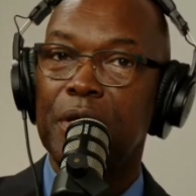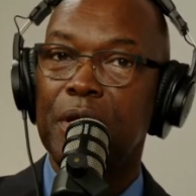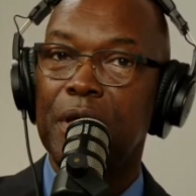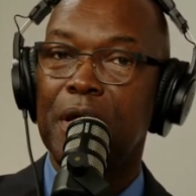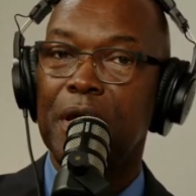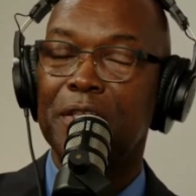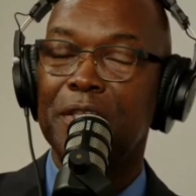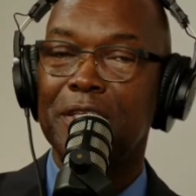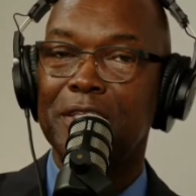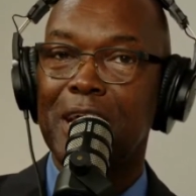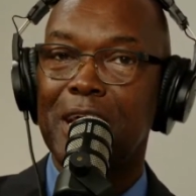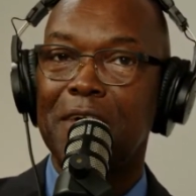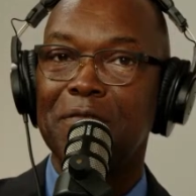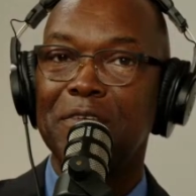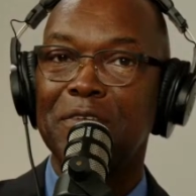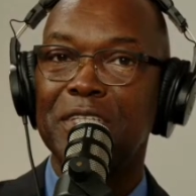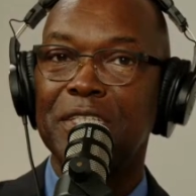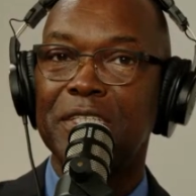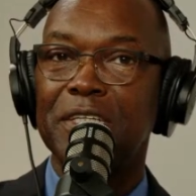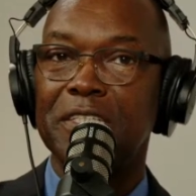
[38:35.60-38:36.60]
And the
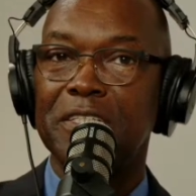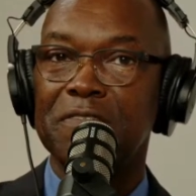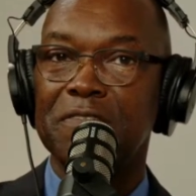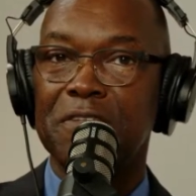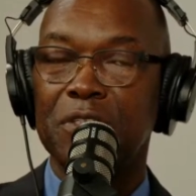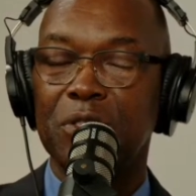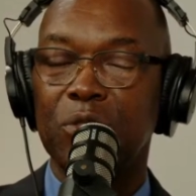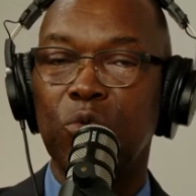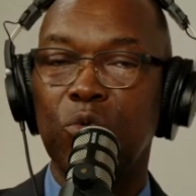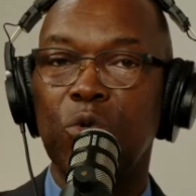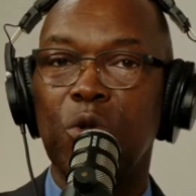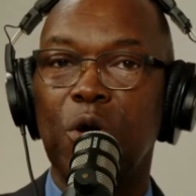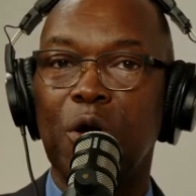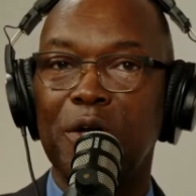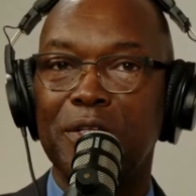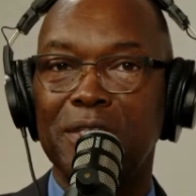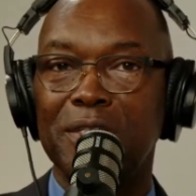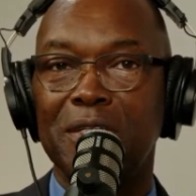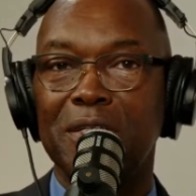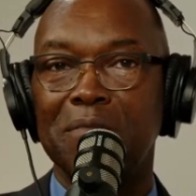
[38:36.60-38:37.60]
damage stays there for too long
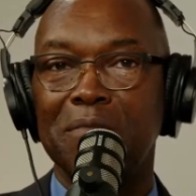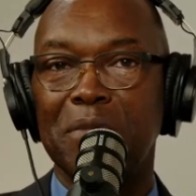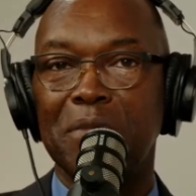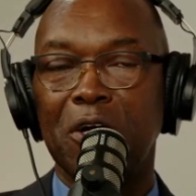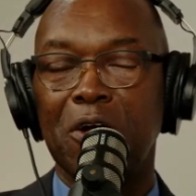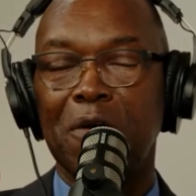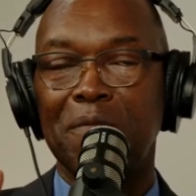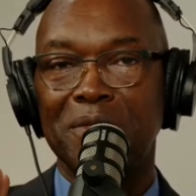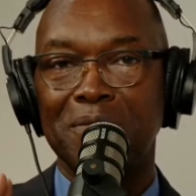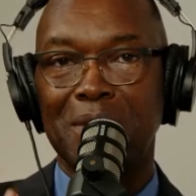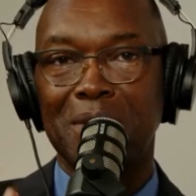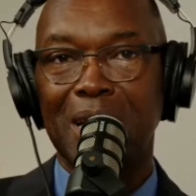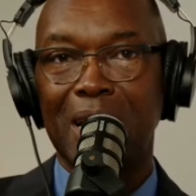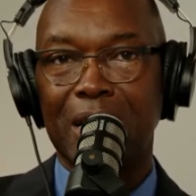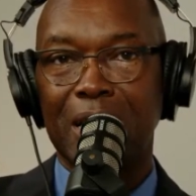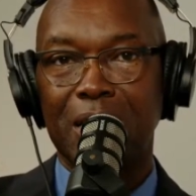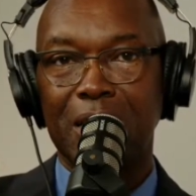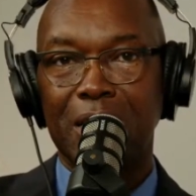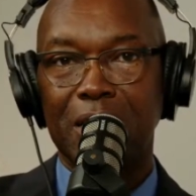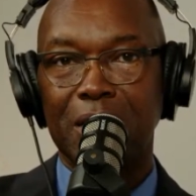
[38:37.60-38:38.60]
until it becomes
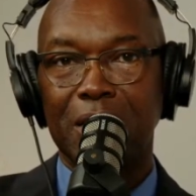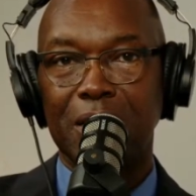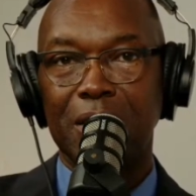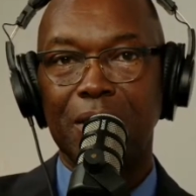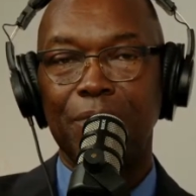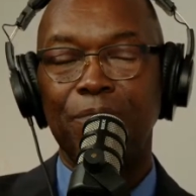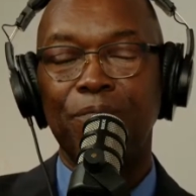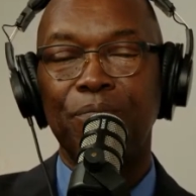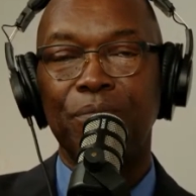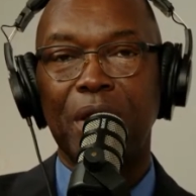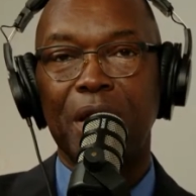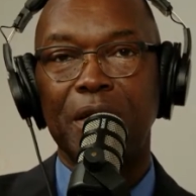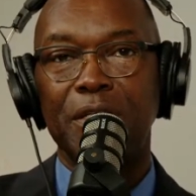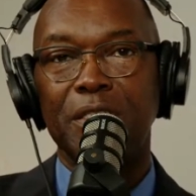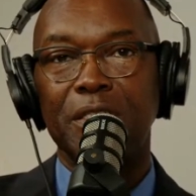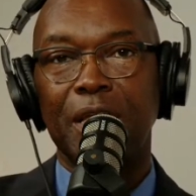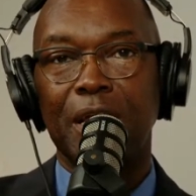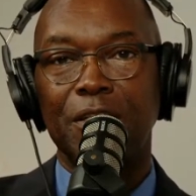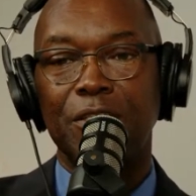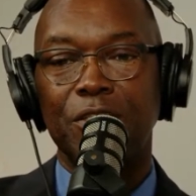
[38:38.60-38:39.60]
malignant. That is
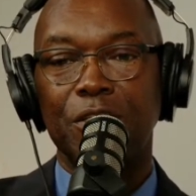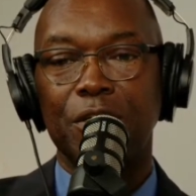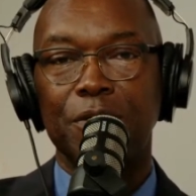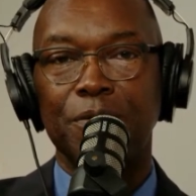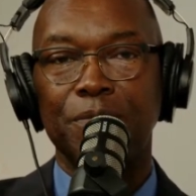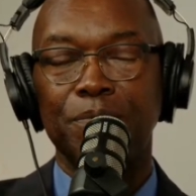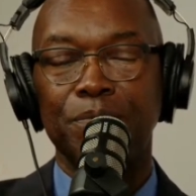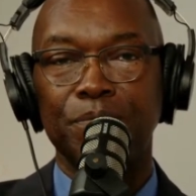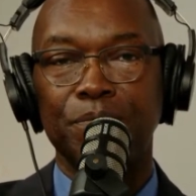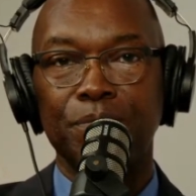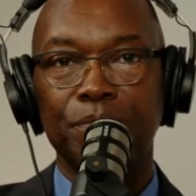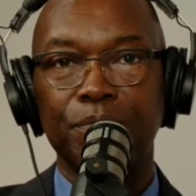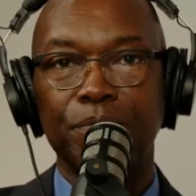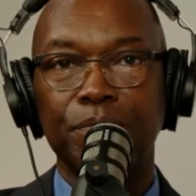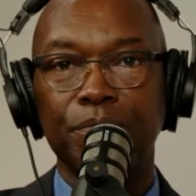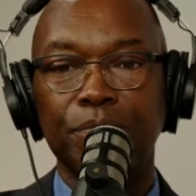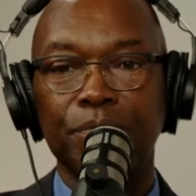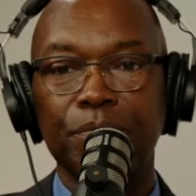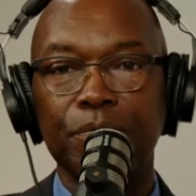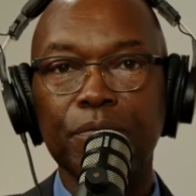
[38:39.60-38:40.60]
cancer.
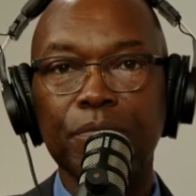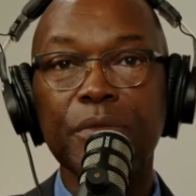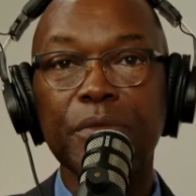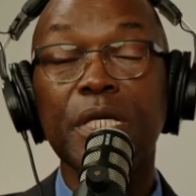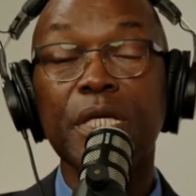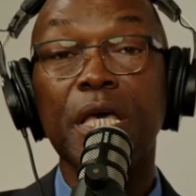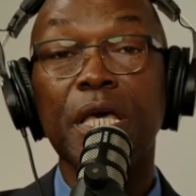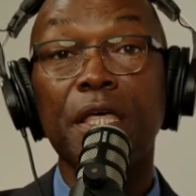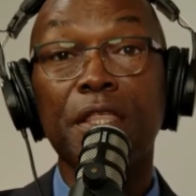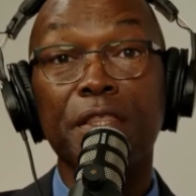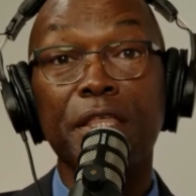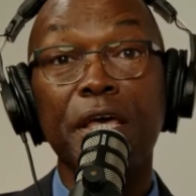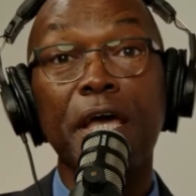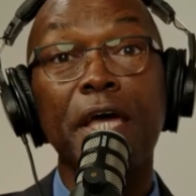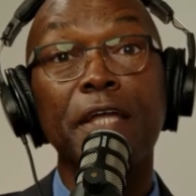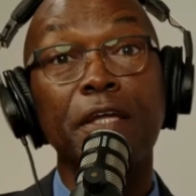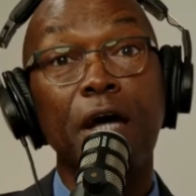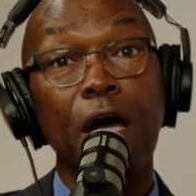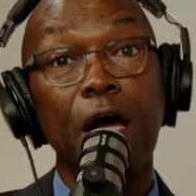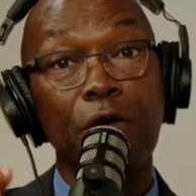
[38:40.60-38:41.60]
And
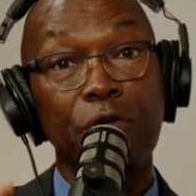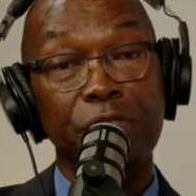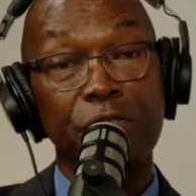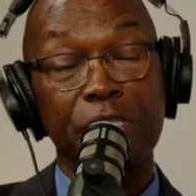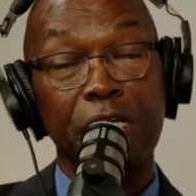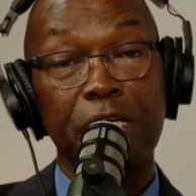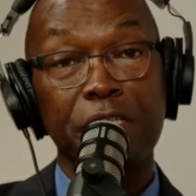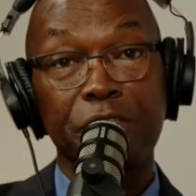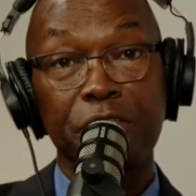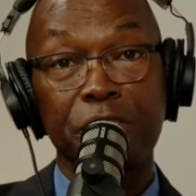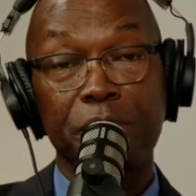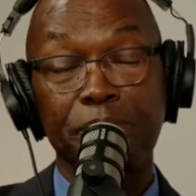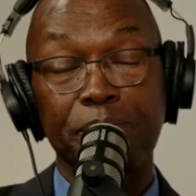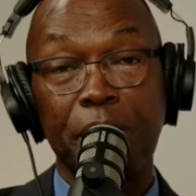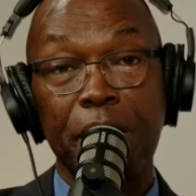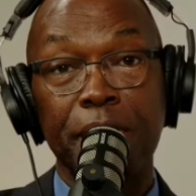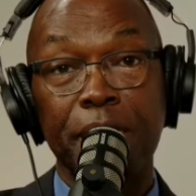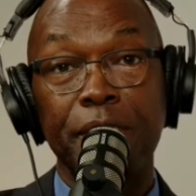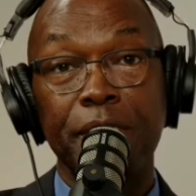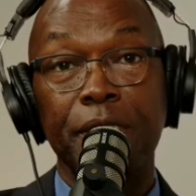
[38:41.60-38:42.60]
then how does cancer
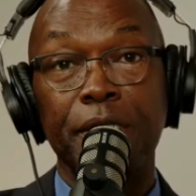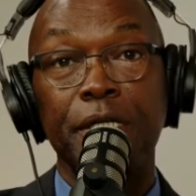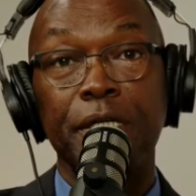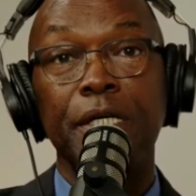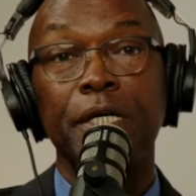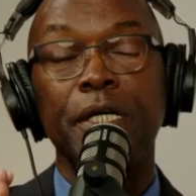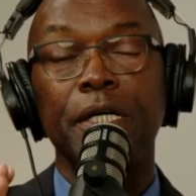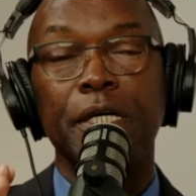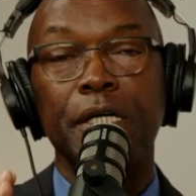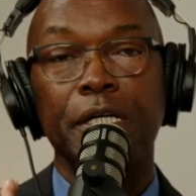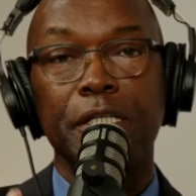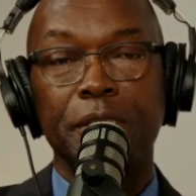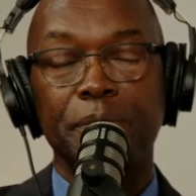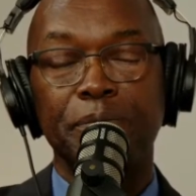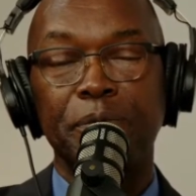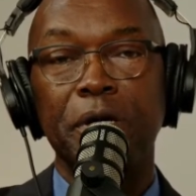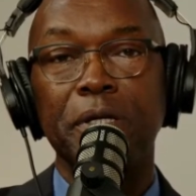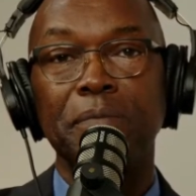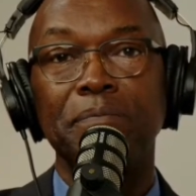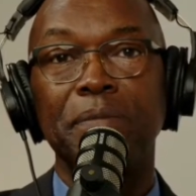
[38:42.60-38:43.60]
spread? It's
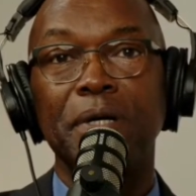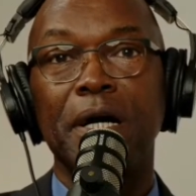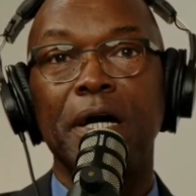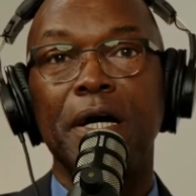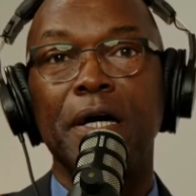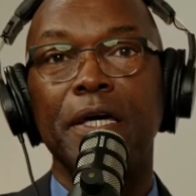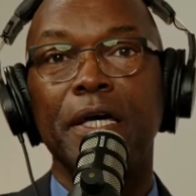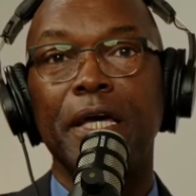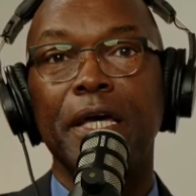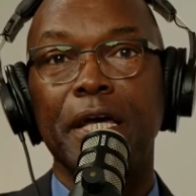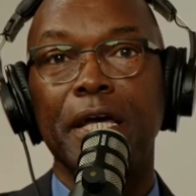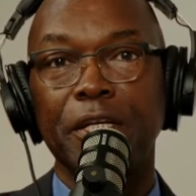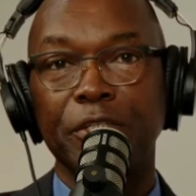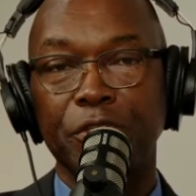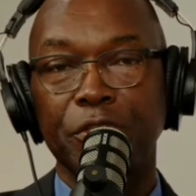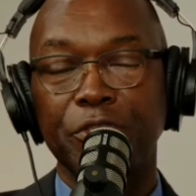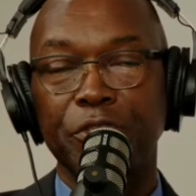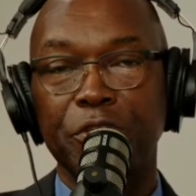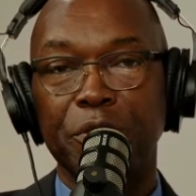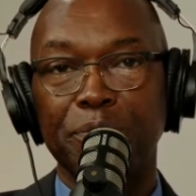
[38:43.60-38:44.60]
spread by
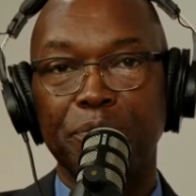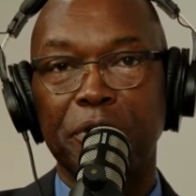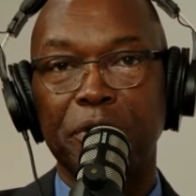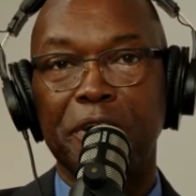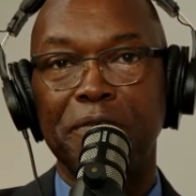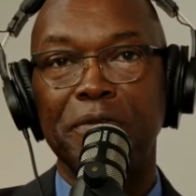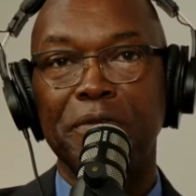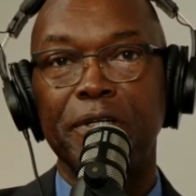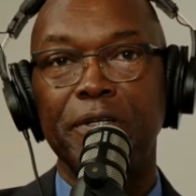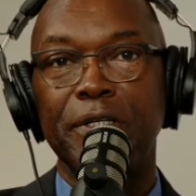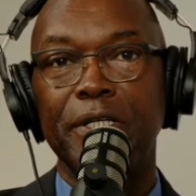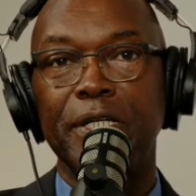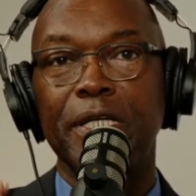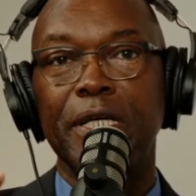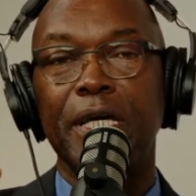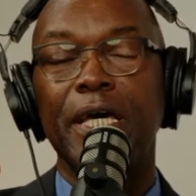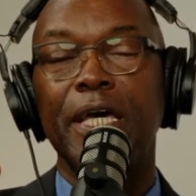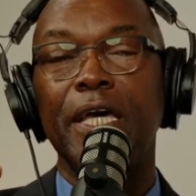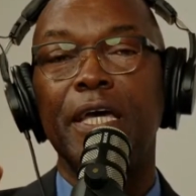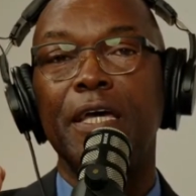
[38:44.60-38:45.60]
estrogen primarily
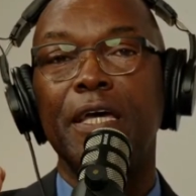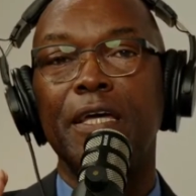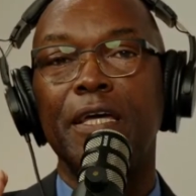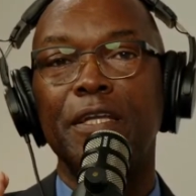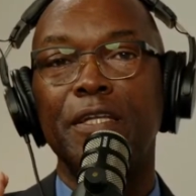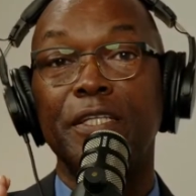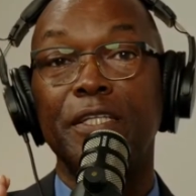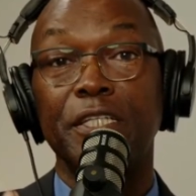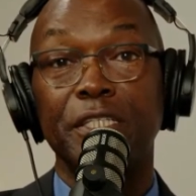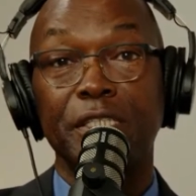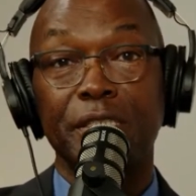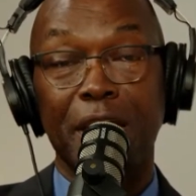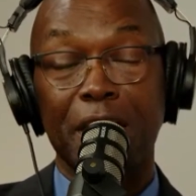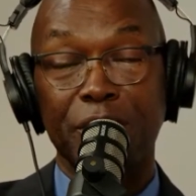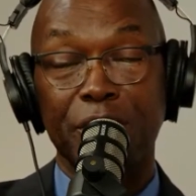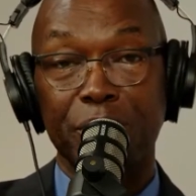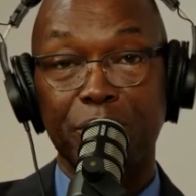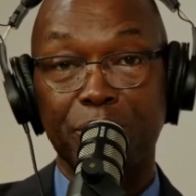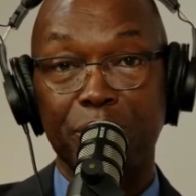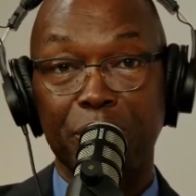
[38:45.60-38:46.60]
and
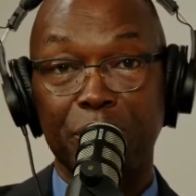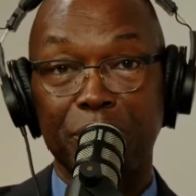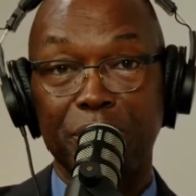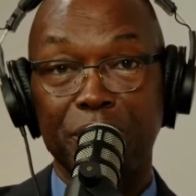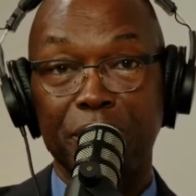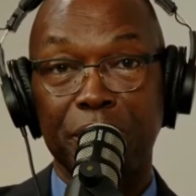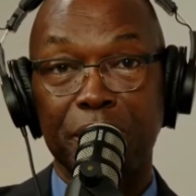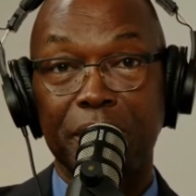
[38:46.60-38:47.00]
testosterone.